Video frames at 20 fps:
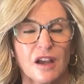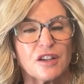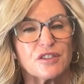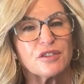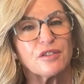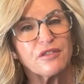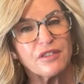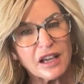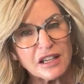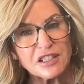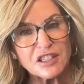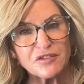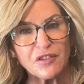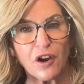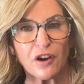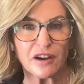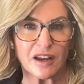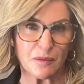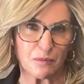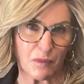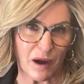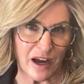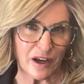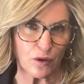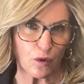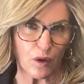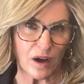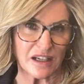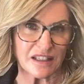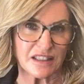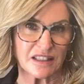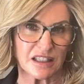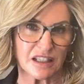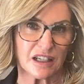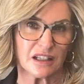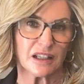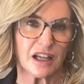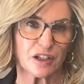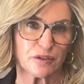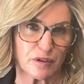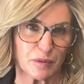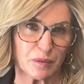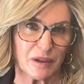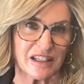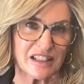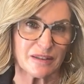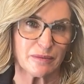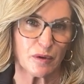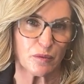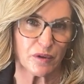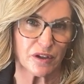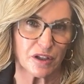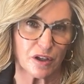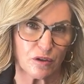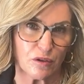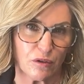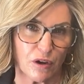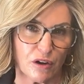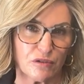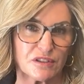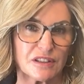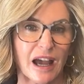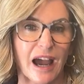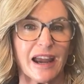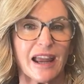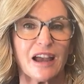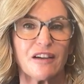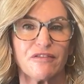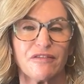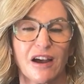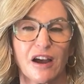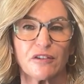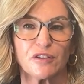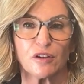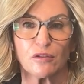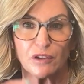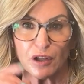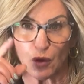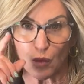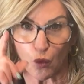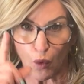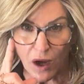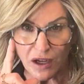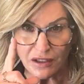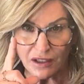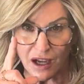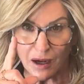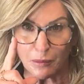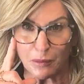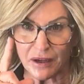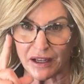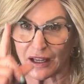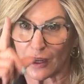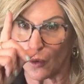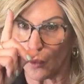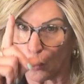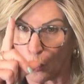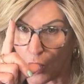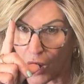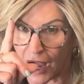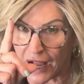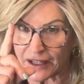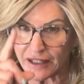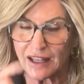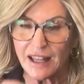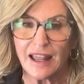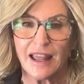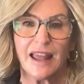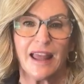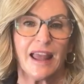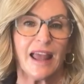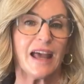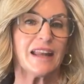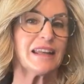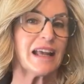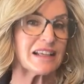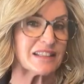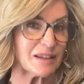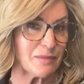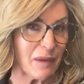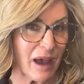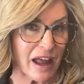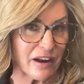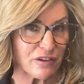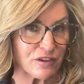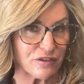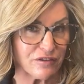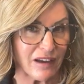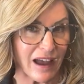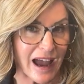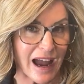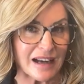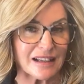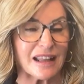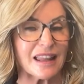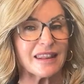So thus far in my quest to collect replacement window quotes, I have found only one company, and as a matter of fact,